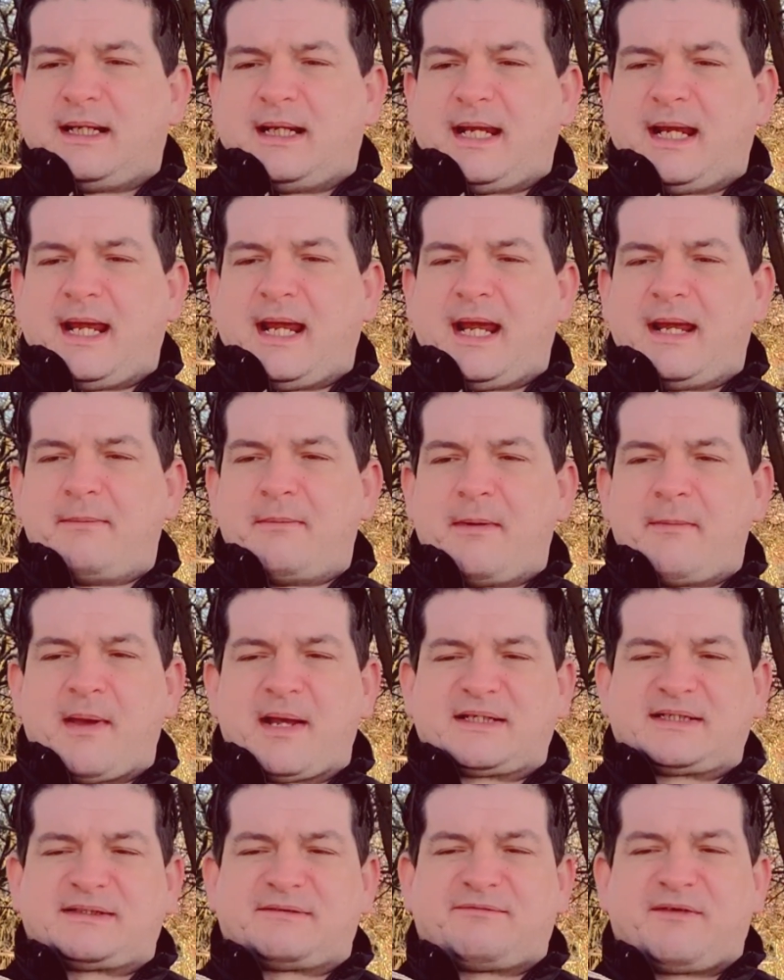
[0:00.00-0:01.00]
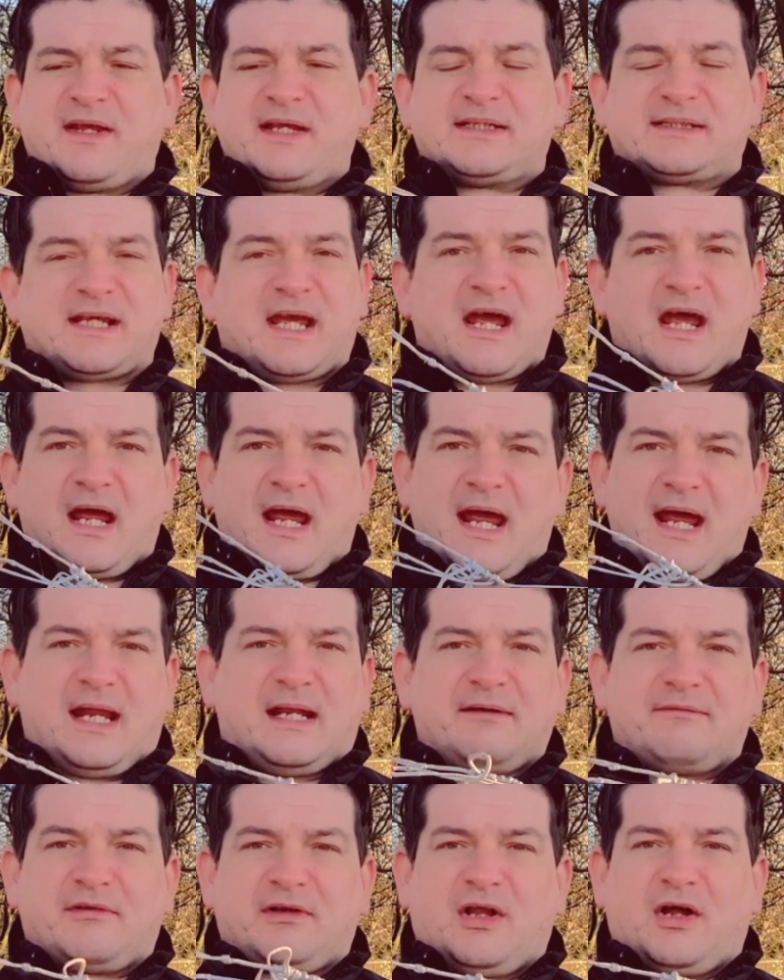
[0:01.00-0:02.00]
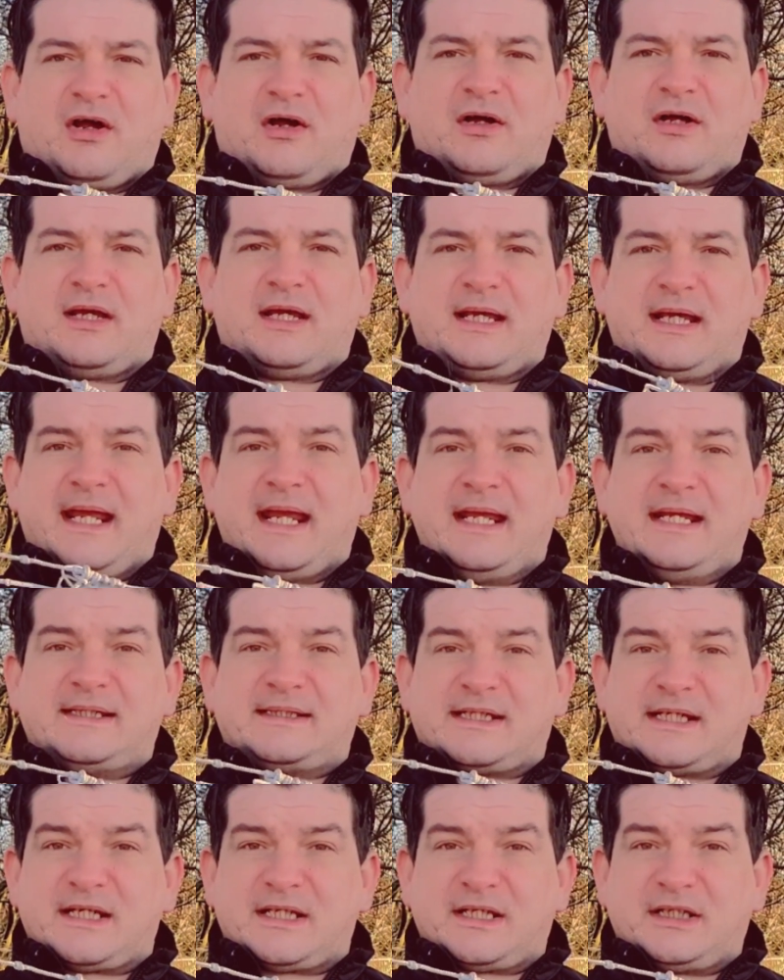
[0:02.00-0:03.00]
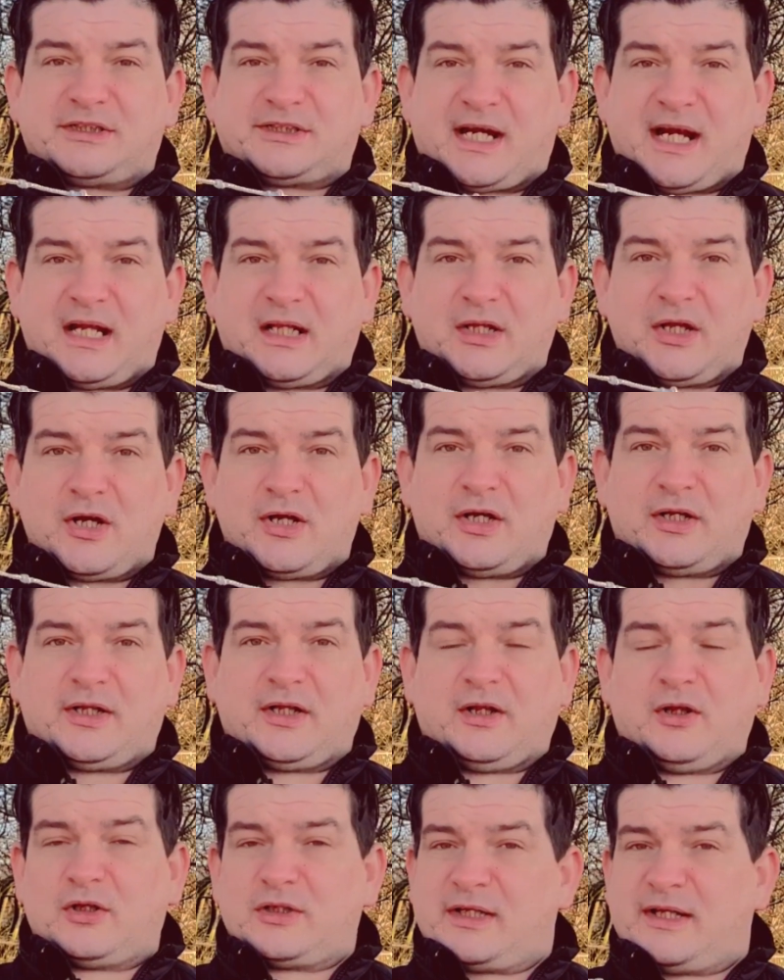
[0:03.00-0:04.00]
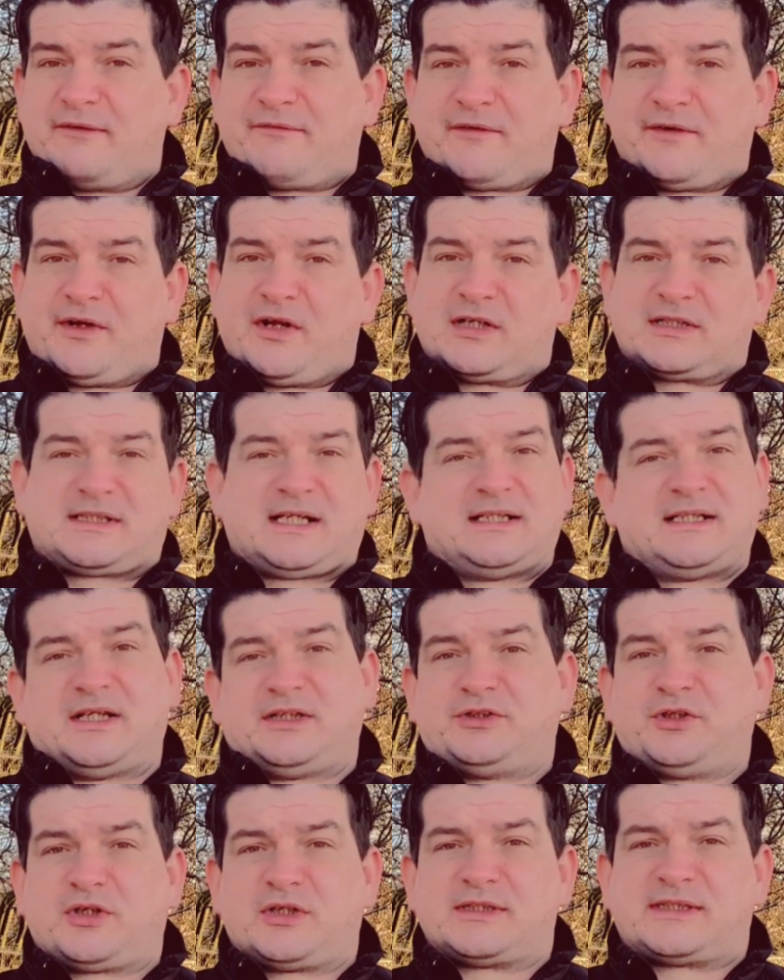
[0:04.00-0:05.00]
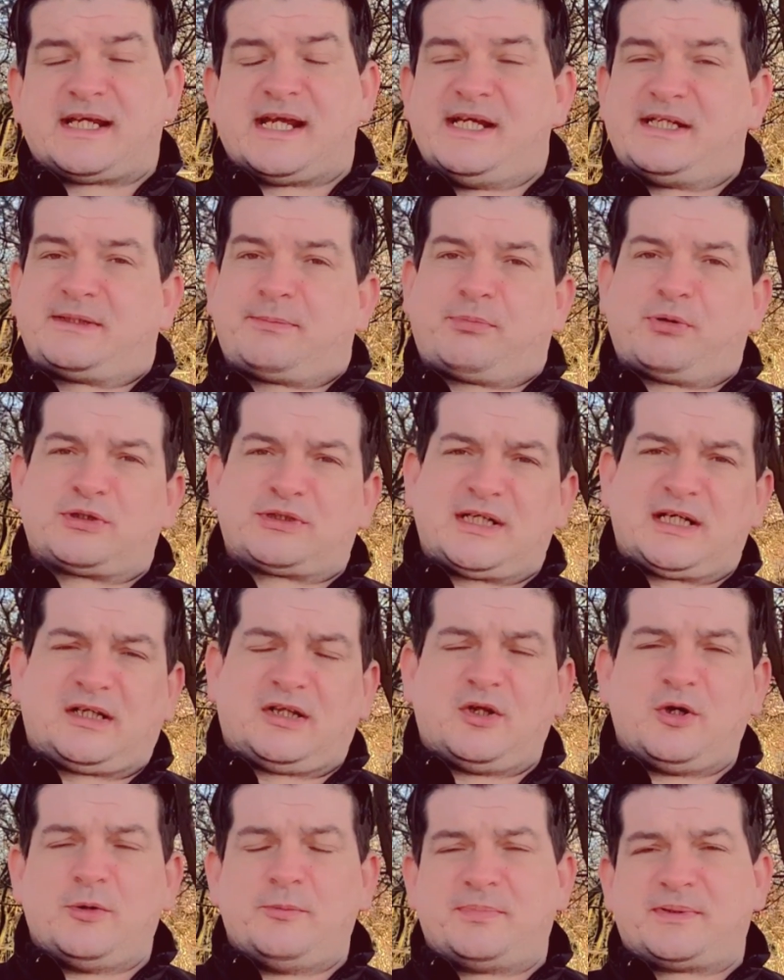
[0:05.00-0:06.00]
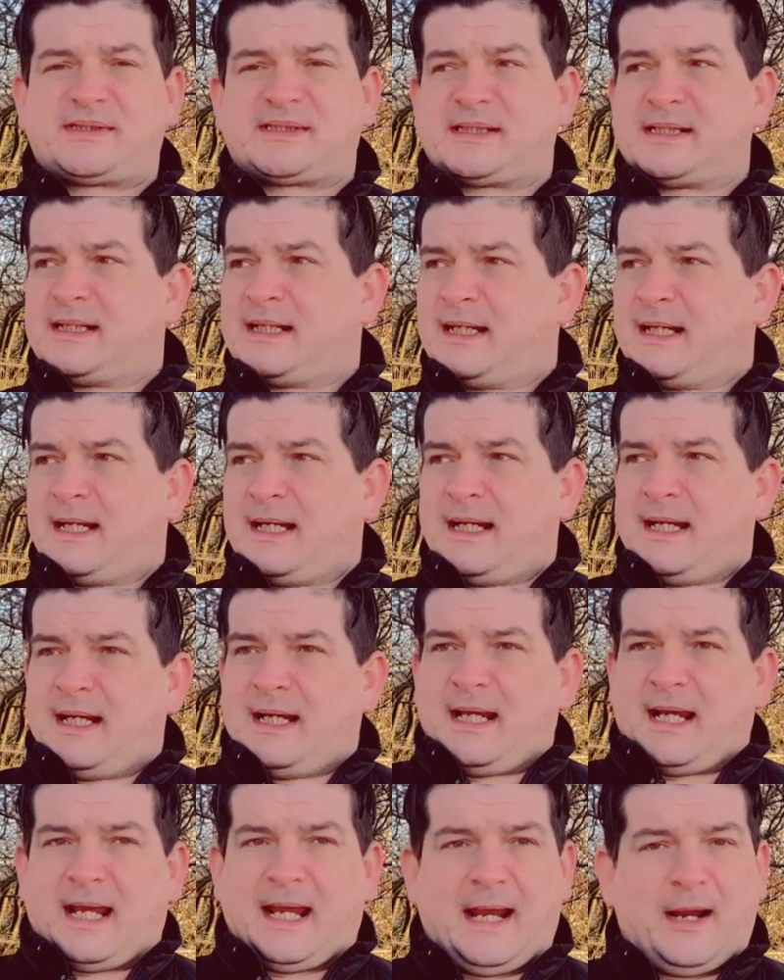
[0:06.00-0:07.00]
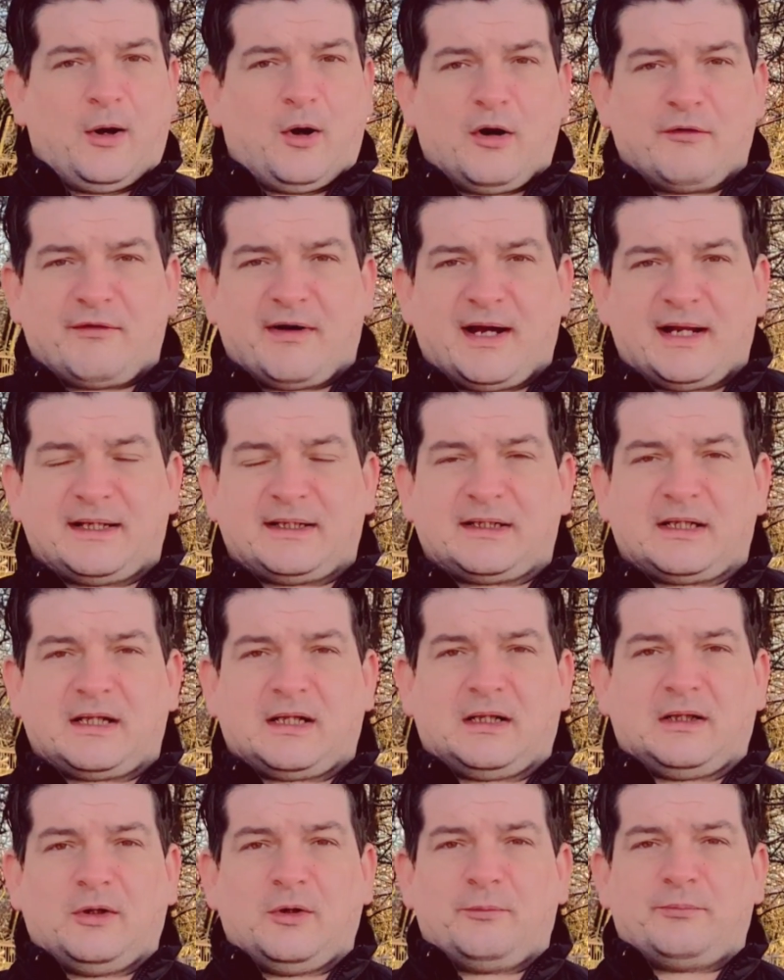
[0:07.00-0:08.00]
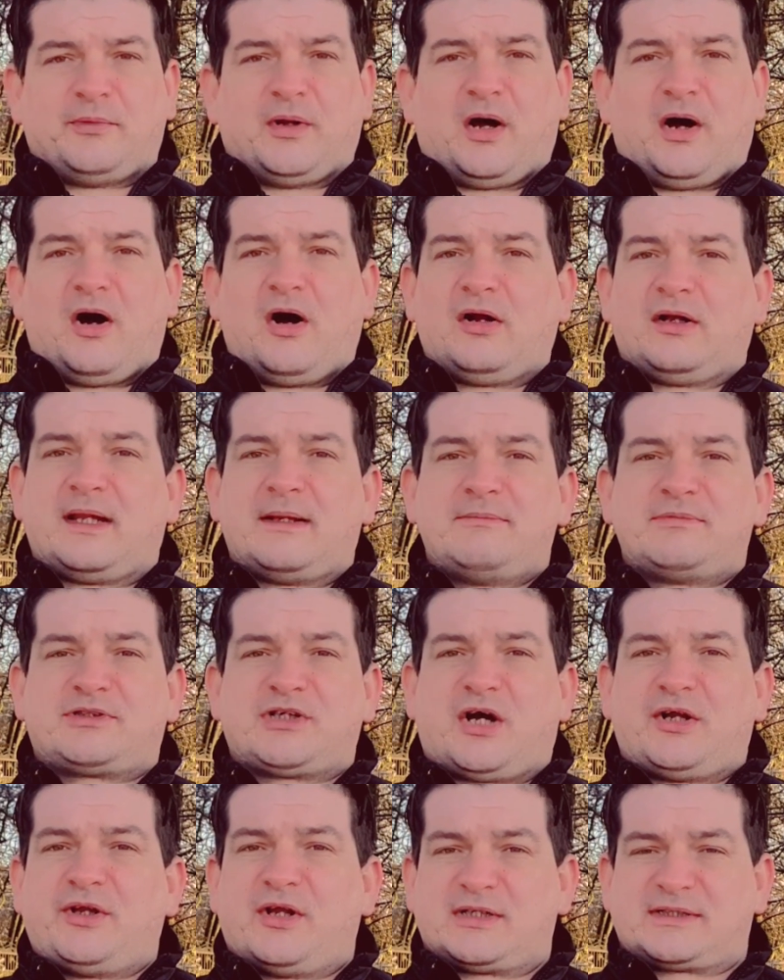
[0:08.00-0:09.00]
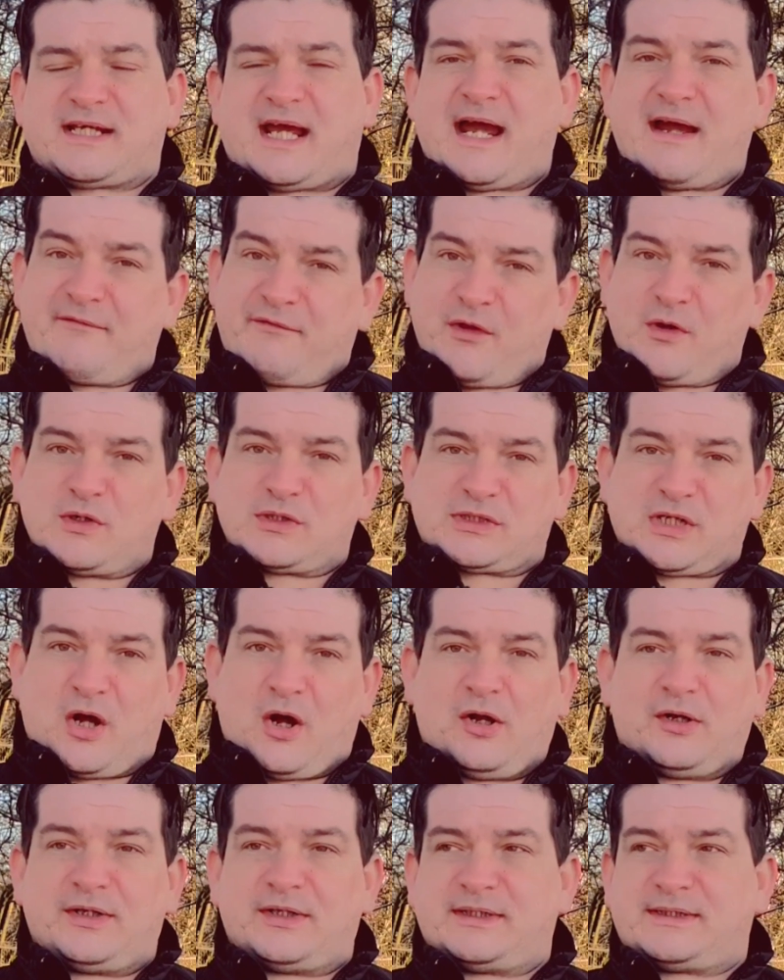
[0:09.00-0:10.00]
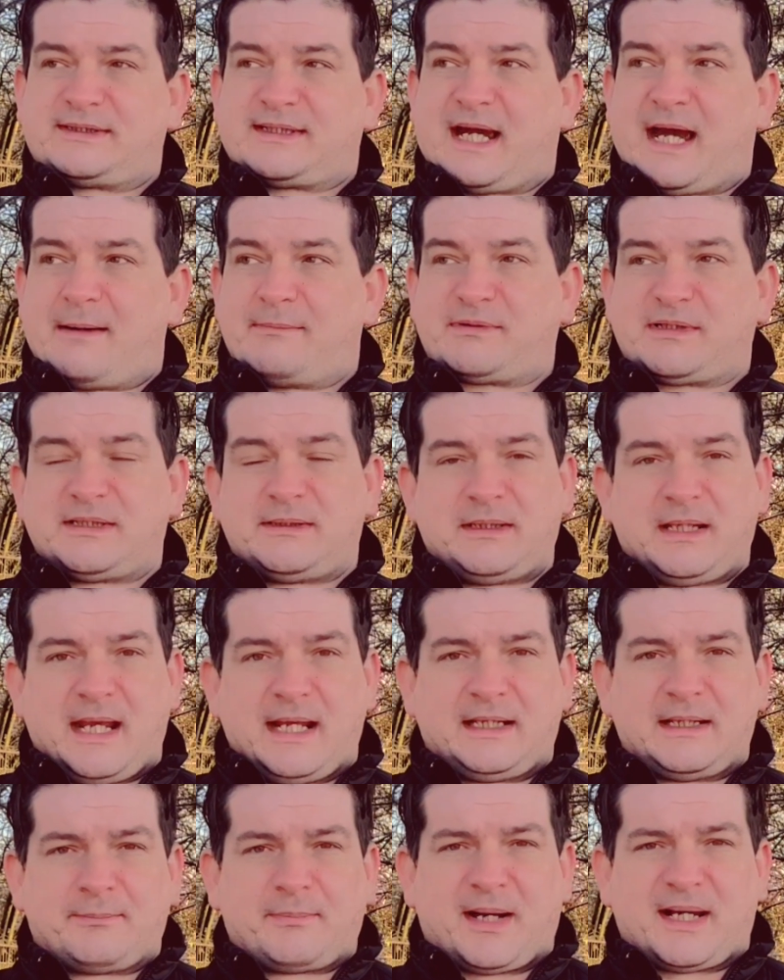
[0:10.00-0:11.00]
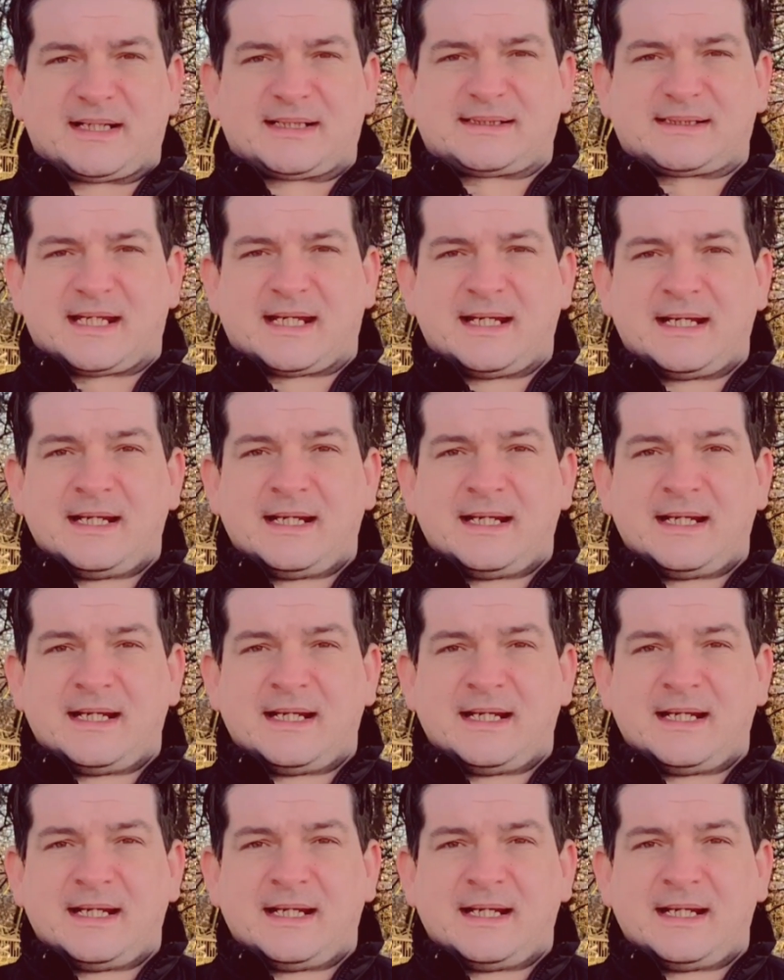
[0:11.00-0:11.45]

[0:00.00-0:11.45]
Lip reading: It makes things a hell of a lot easier than trying to learn a load of different knots like the trucker's hitch, prusik loops, overhand loop knot, all them sort of knots that I've used on tarps in the past,